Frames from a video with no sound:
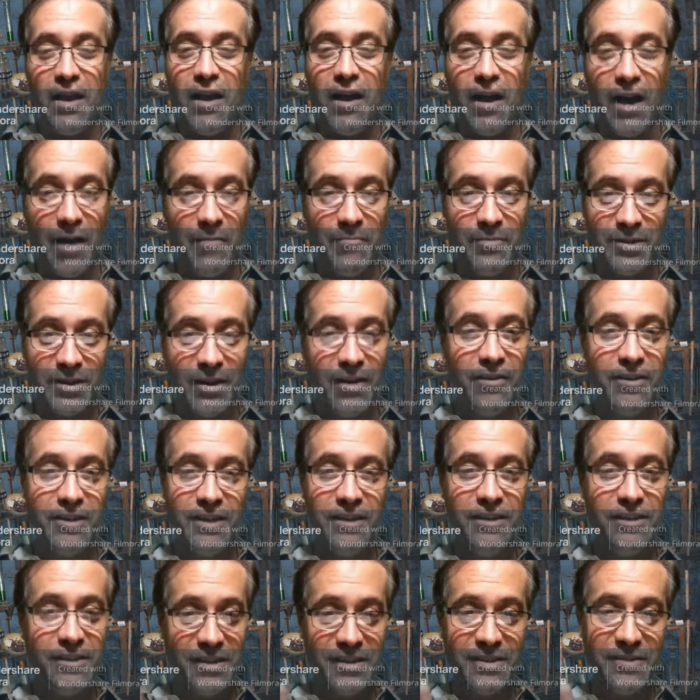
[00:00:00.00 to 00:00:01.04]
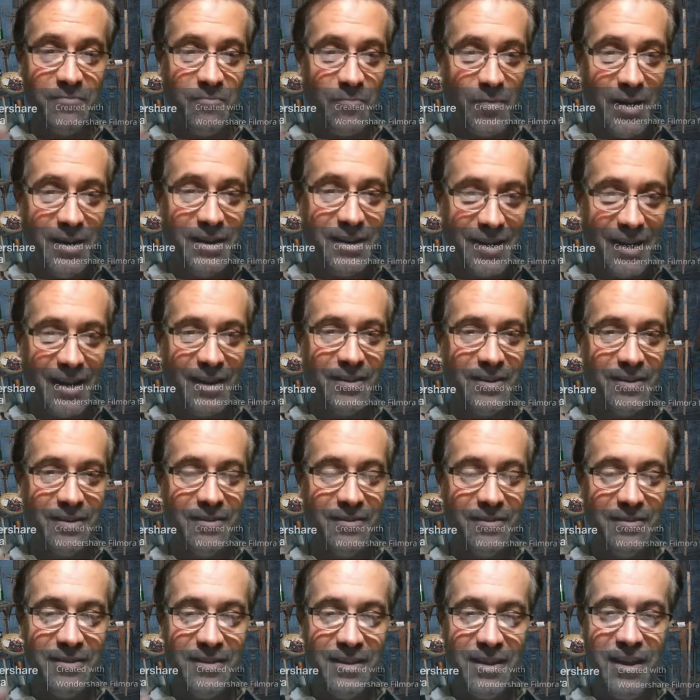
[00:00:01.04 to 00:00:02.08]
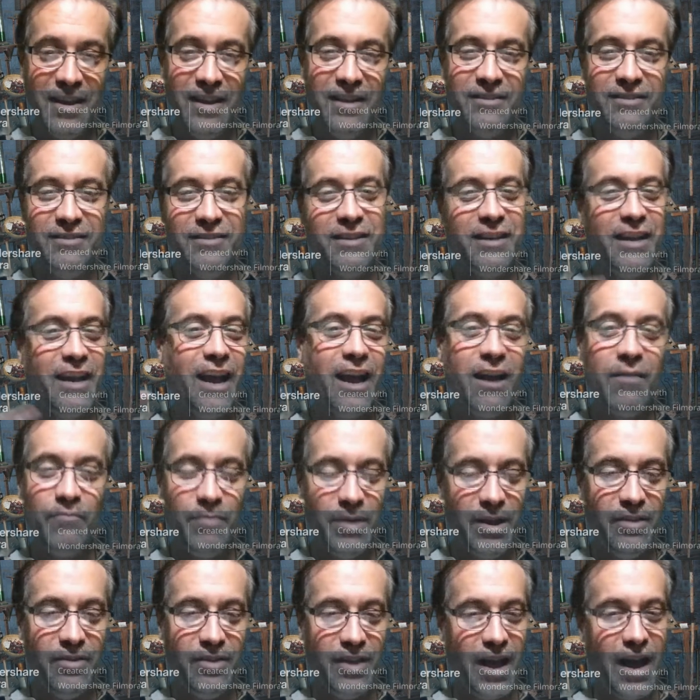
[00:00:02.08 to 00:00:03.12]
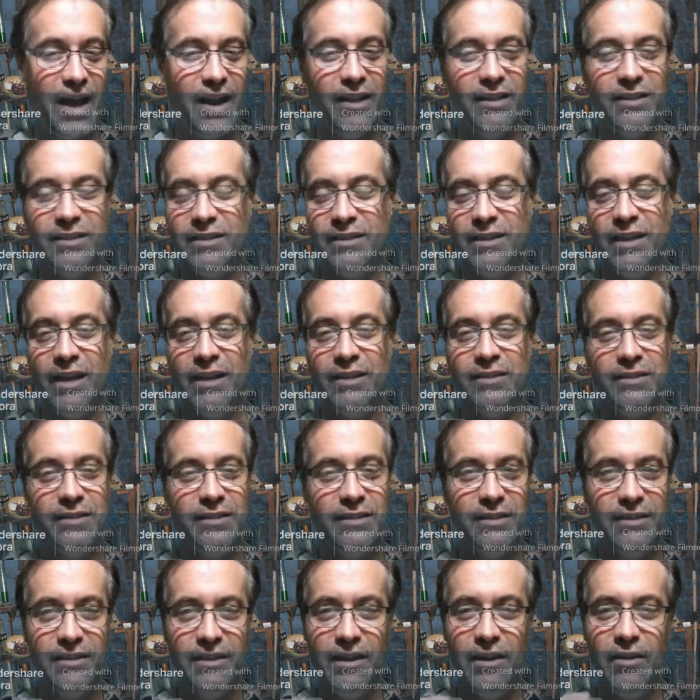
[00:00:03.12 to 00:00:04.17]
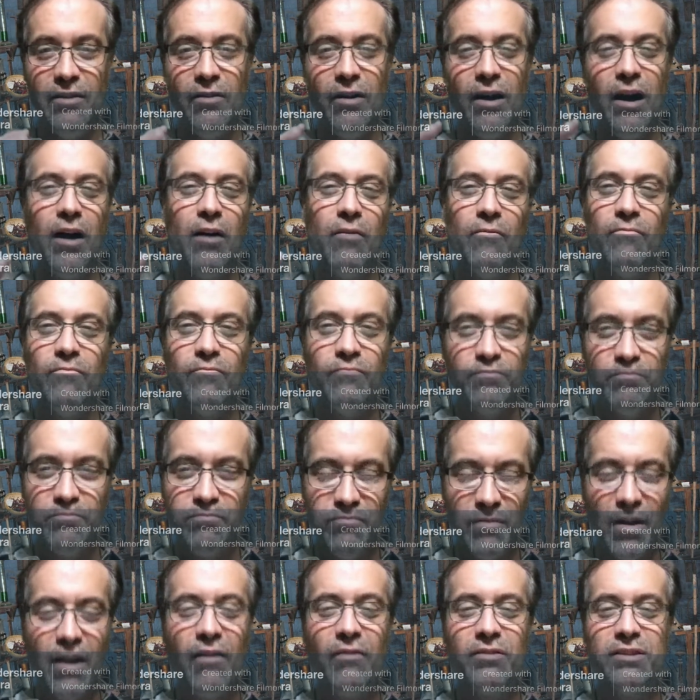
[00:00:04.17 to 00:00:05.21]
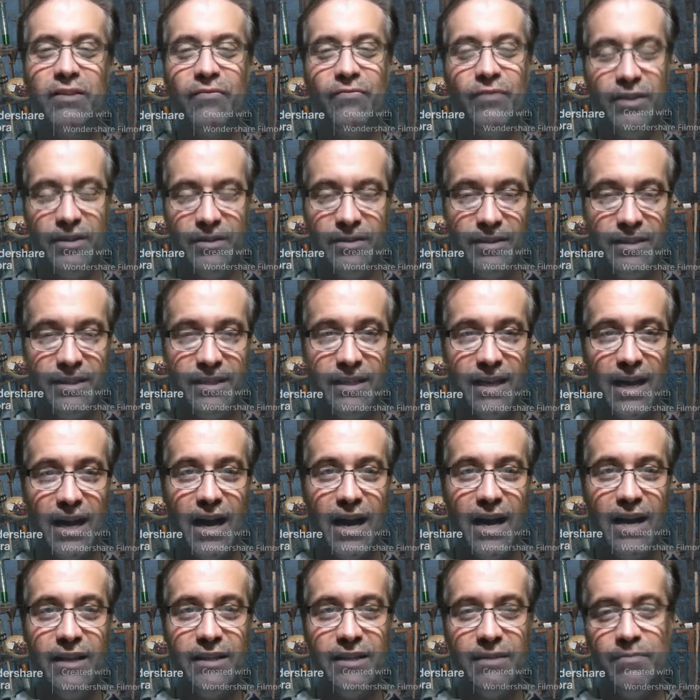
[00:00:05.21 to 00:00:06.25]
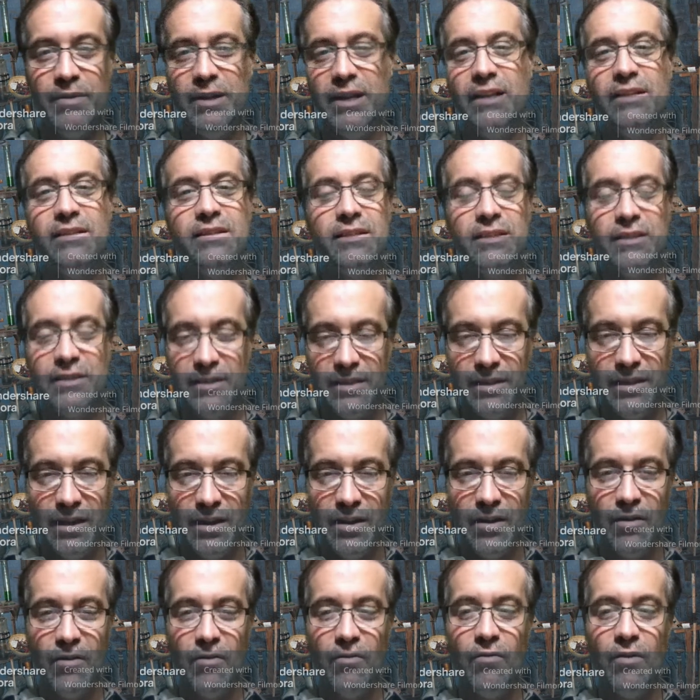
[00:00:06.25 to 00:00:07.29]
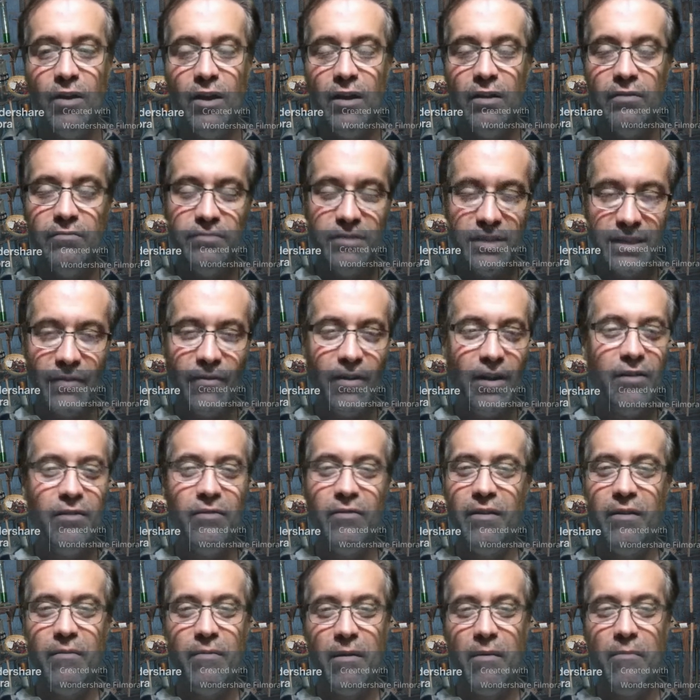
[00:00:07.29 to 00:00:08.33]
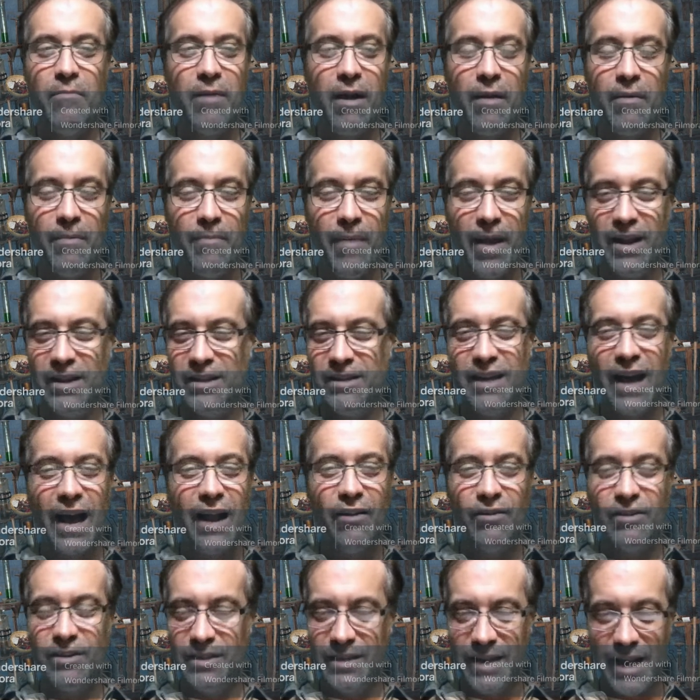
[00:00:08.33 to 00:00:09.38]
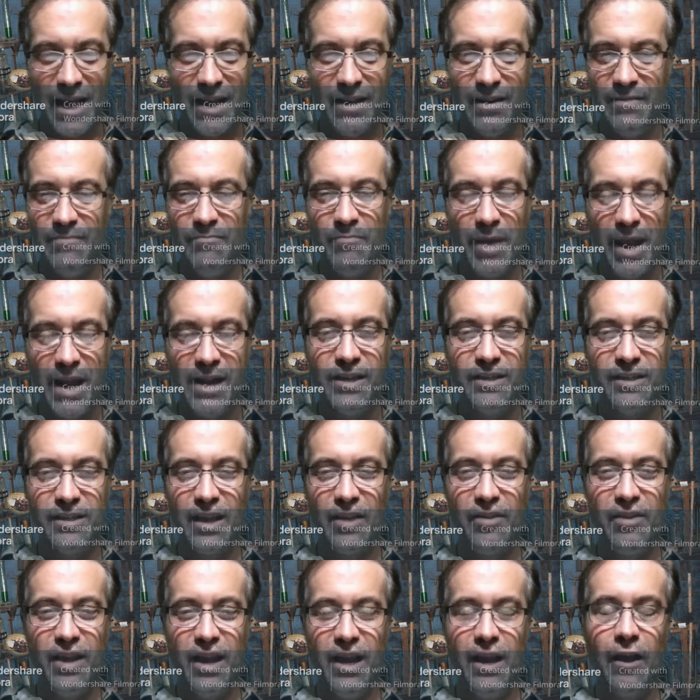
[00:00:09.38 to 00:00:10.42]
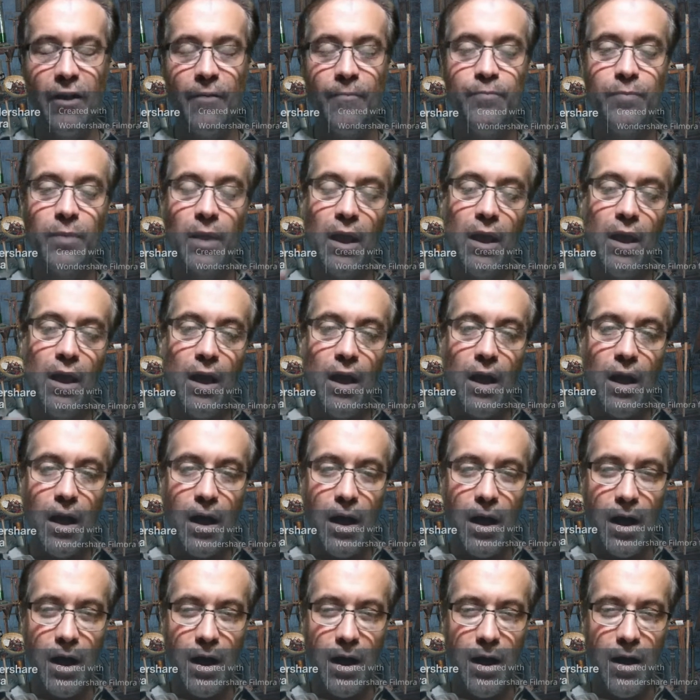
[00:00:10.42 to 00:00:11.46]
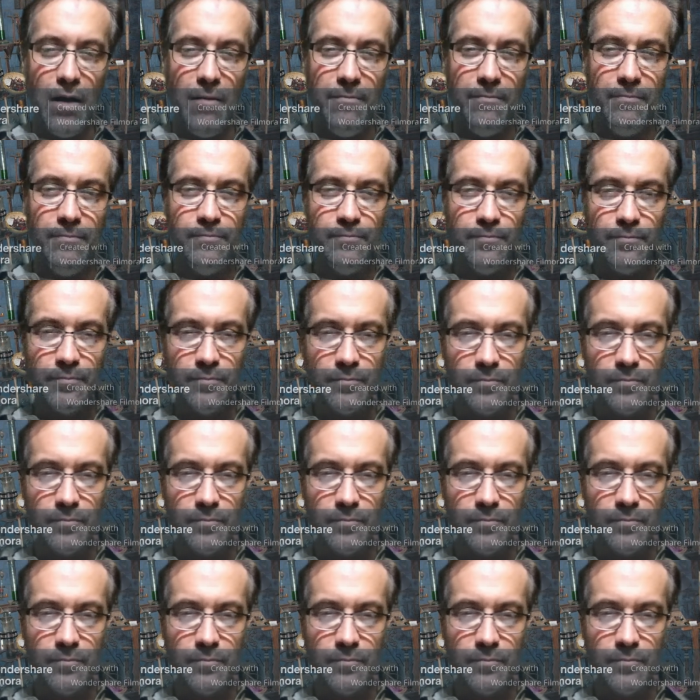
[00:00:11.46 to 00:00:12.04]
I'm charging just $1. You can't beat that. It's a relatively good size. I mean, it's, so I don't remember how many pages, 9 or 10 pages, I think. Don't